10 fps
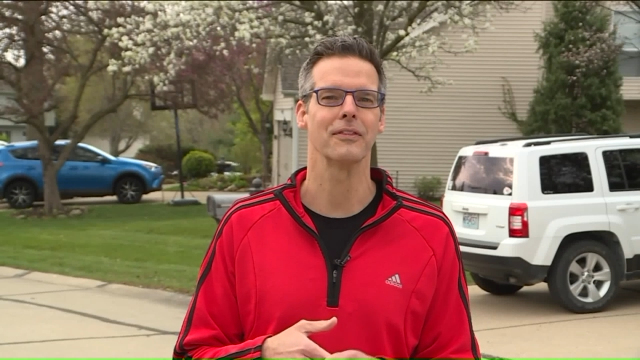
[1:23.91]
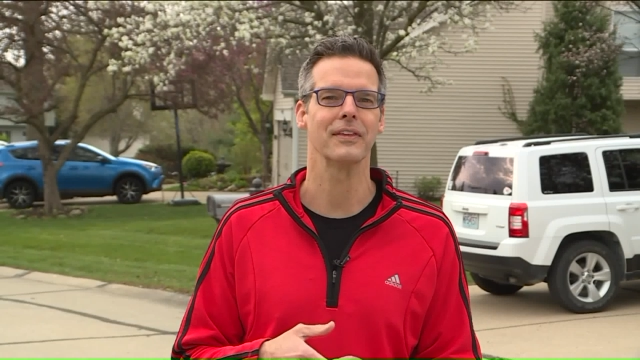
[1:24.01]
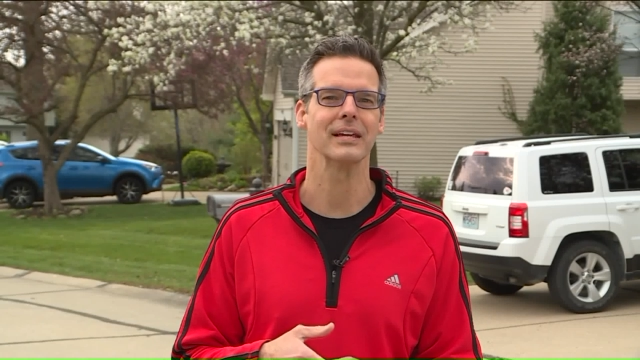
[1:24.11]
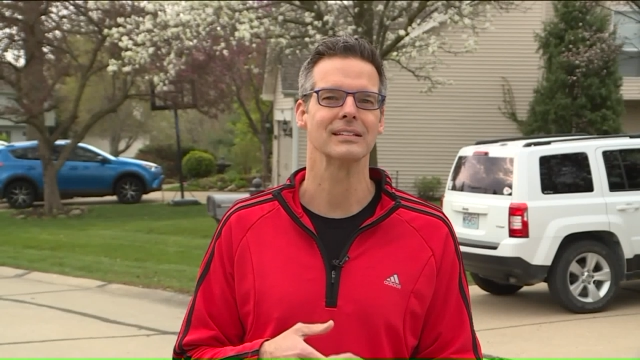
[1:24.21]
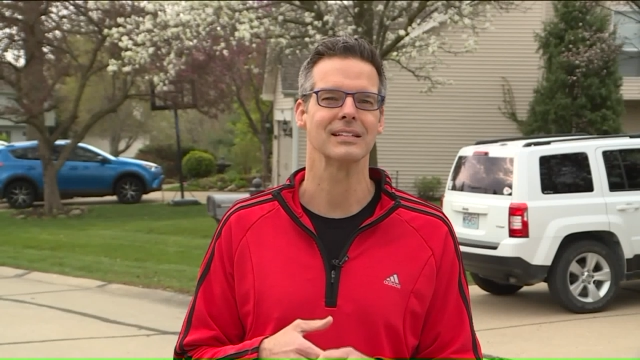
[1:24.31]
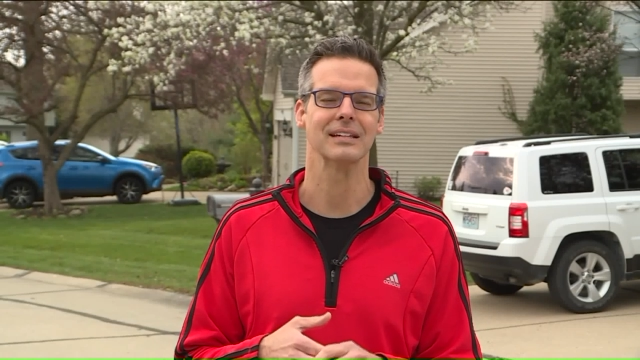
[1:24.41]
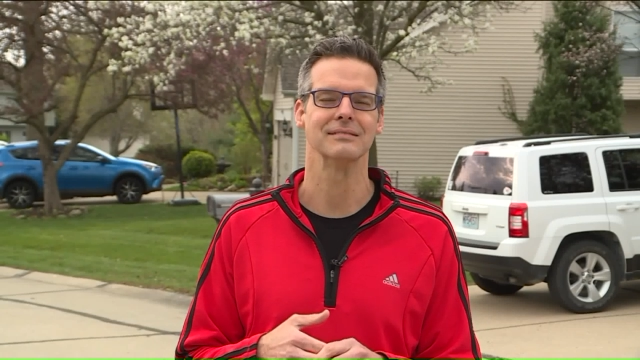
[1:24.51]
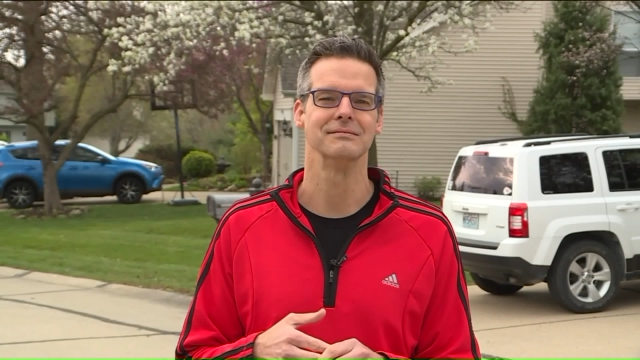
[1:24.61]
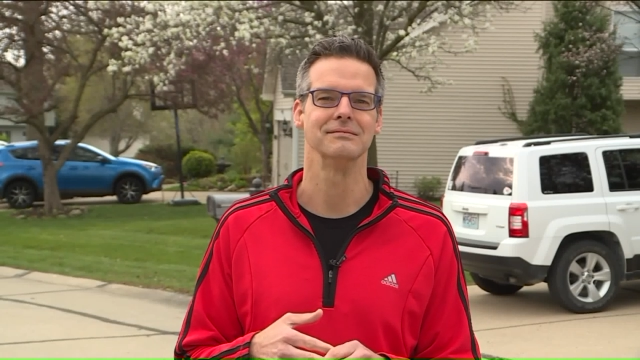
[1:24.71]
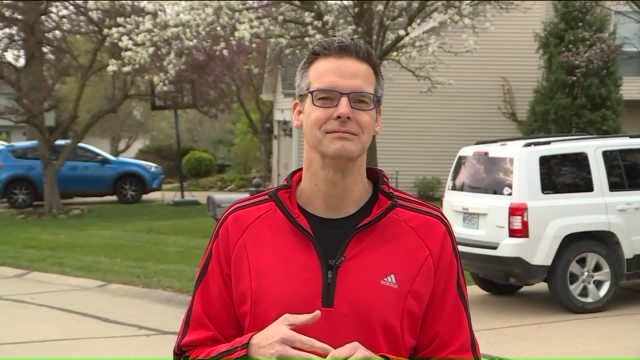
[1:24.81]
the things that
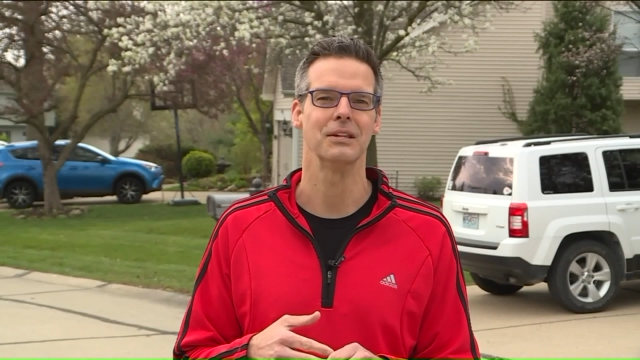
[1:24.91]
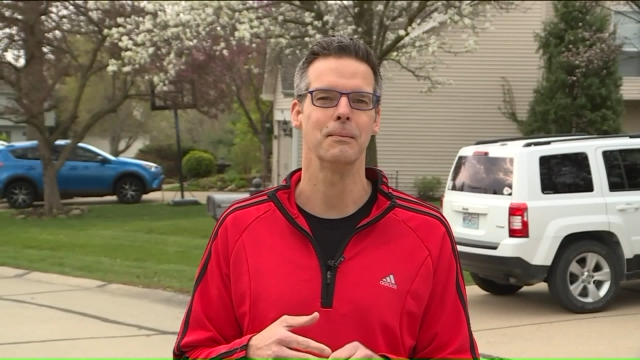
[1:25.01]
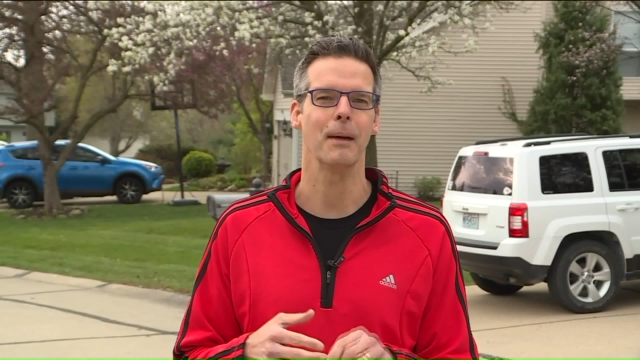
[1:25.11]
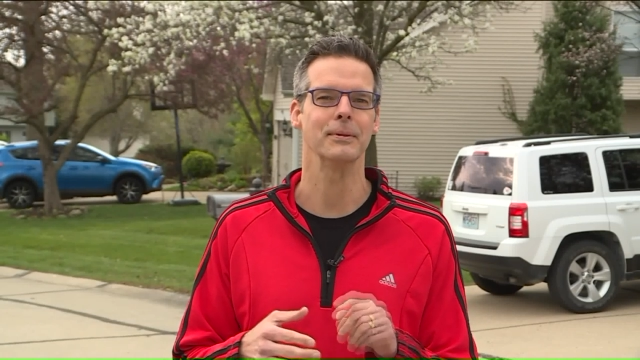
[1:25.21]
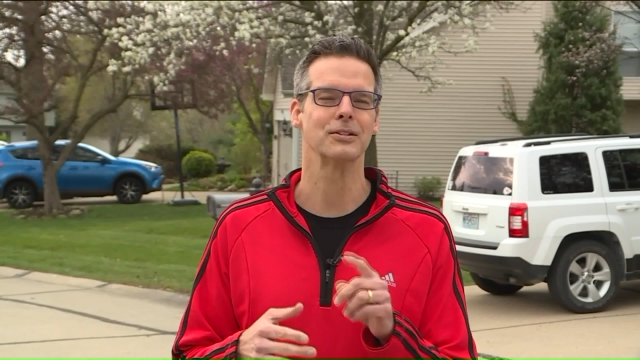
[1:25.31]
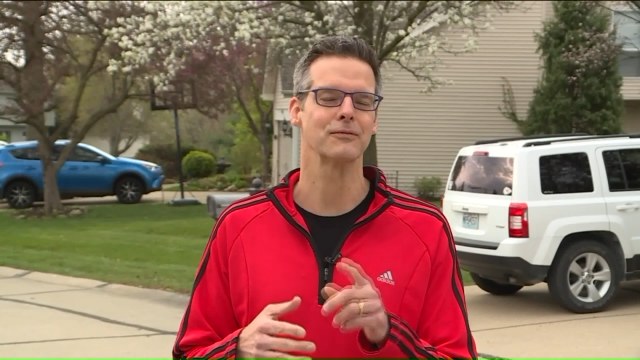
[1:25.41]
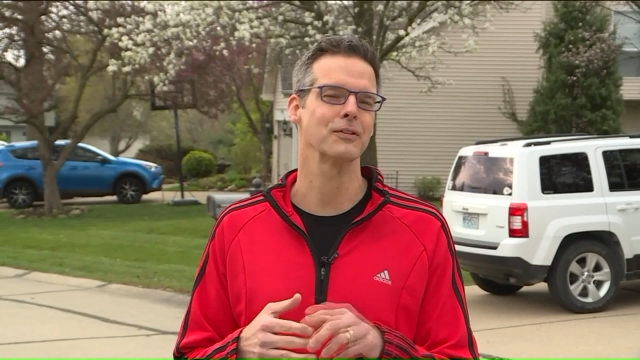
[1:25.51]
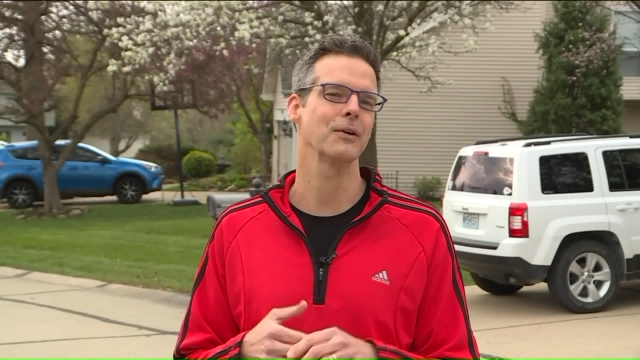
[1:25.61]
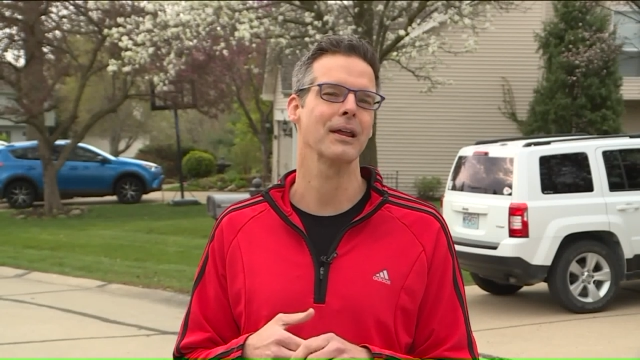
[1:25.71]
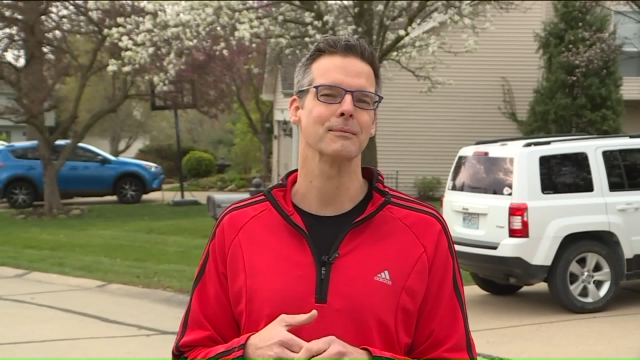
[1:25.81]
you maybe took
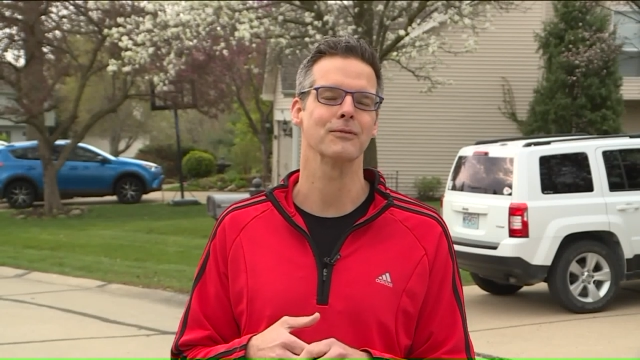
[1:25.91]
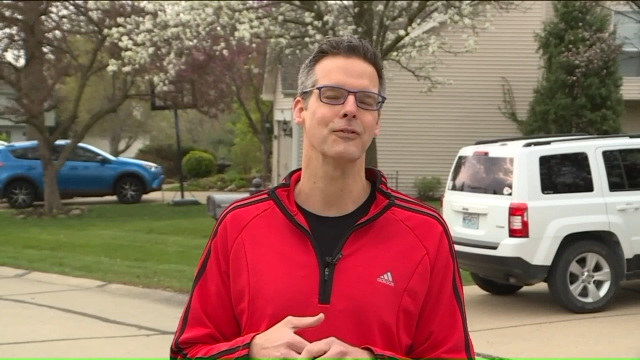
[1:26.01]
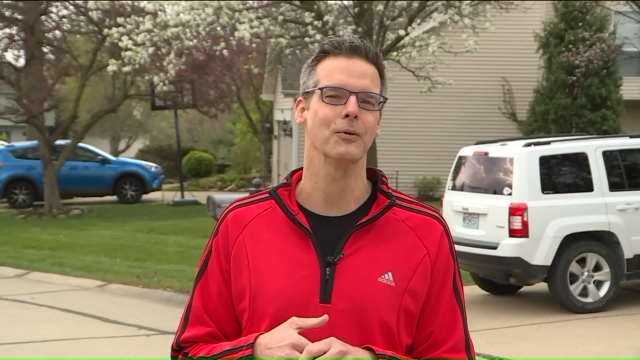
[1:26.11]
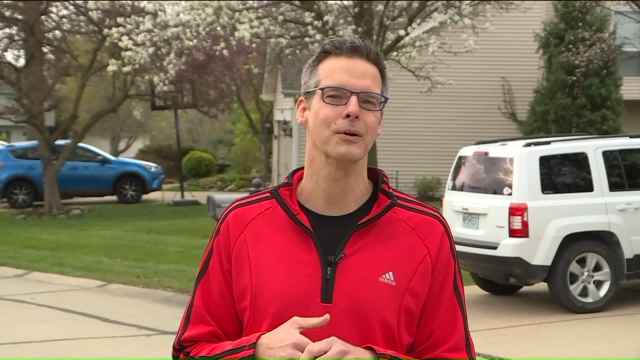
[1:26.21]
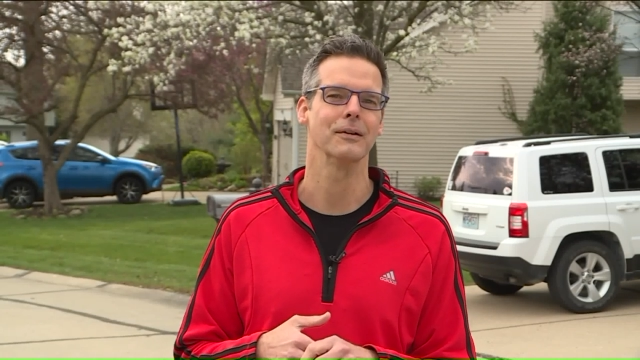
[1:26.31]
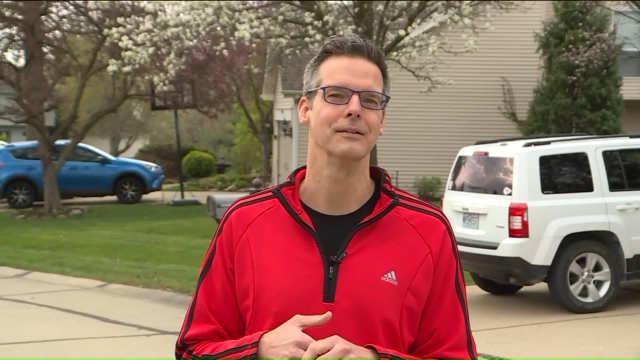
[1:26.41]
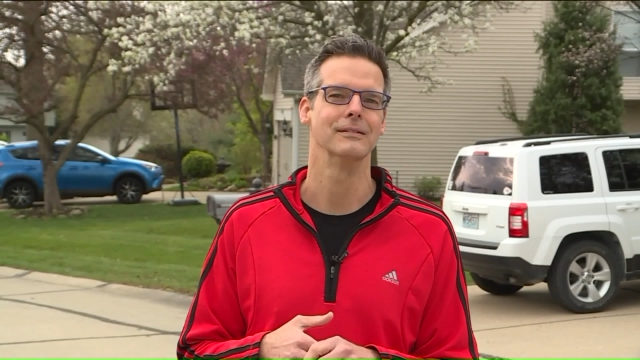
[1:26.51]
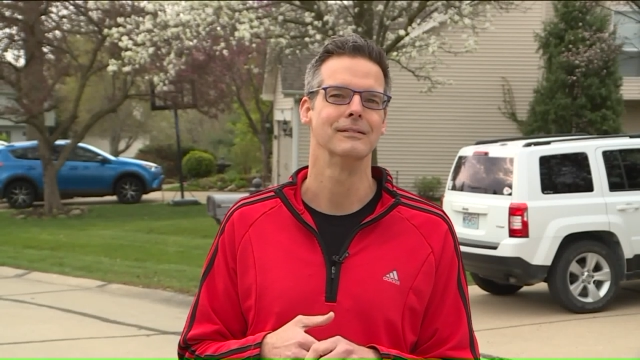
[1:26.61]
for granted before.